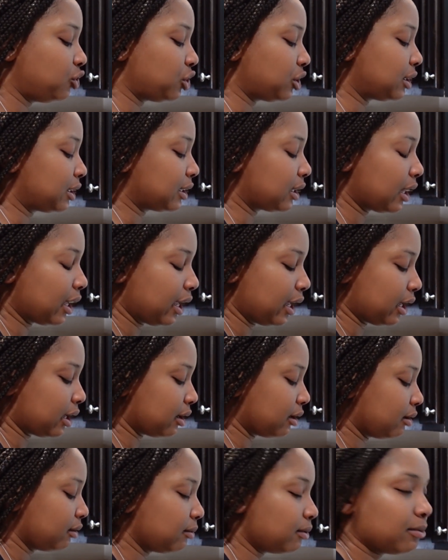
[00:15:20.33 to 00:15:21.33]
just like
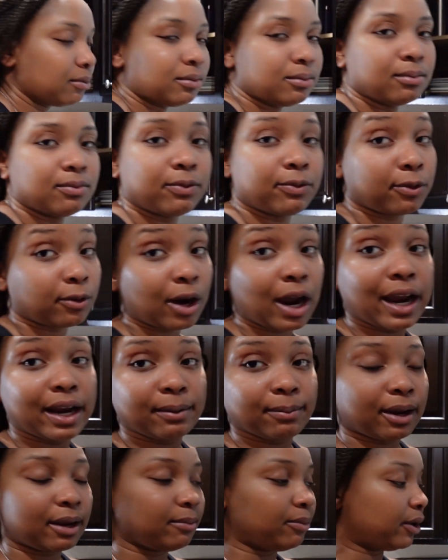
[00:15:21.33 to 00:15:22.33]

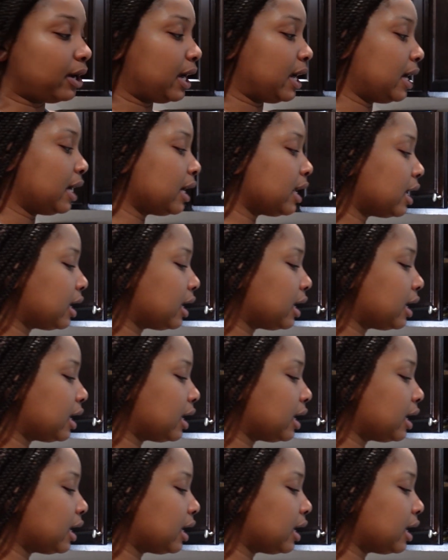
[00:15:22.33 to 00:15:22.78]
fried my brain.